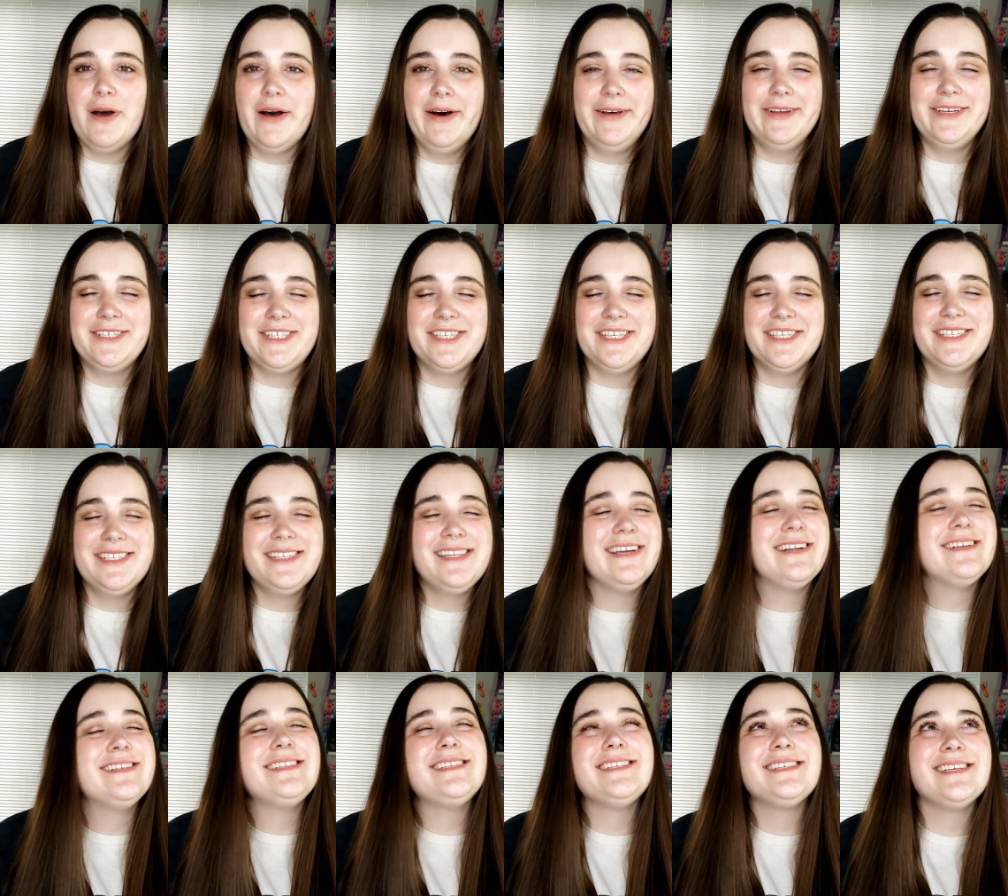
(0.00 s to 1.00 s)
polishes.
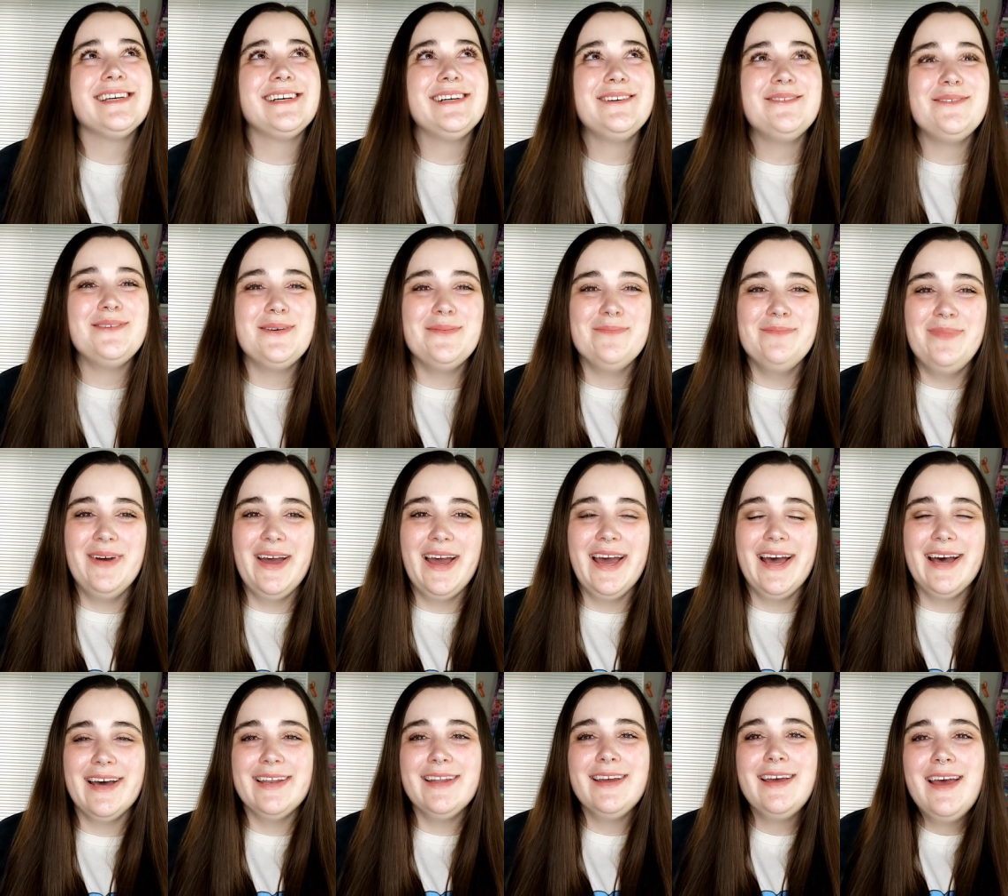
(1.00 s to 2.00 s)
They're so
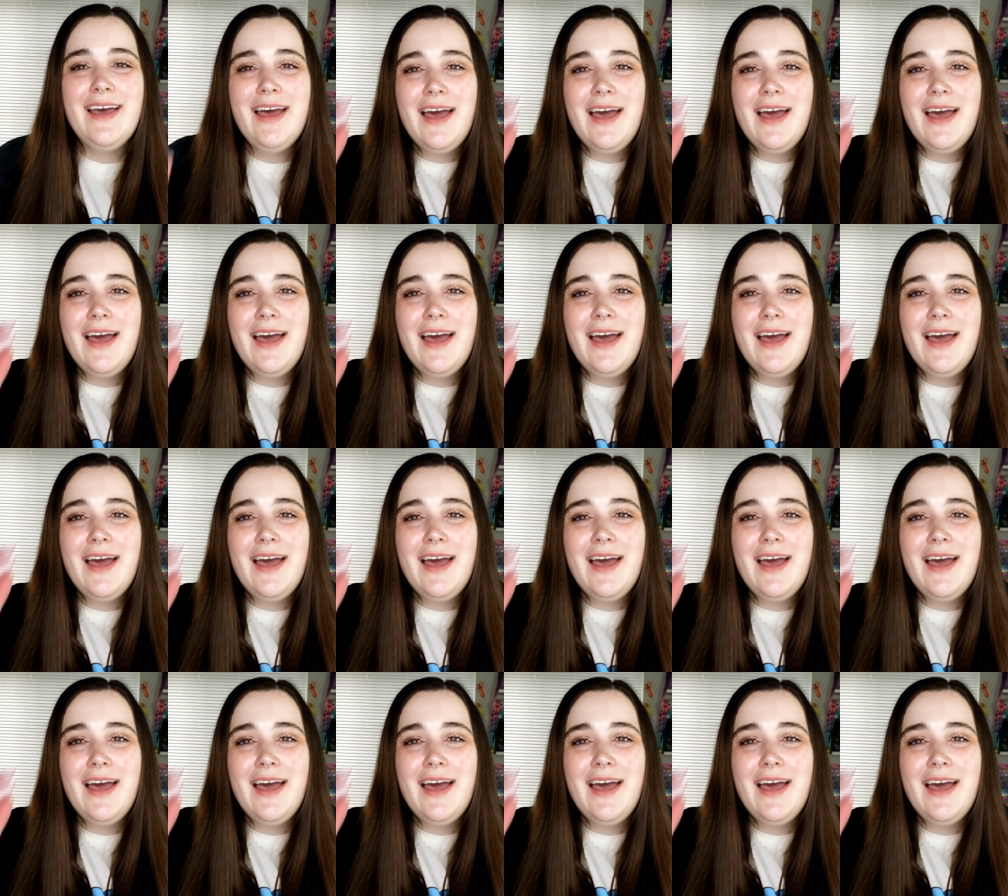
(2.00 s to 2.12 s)
bad.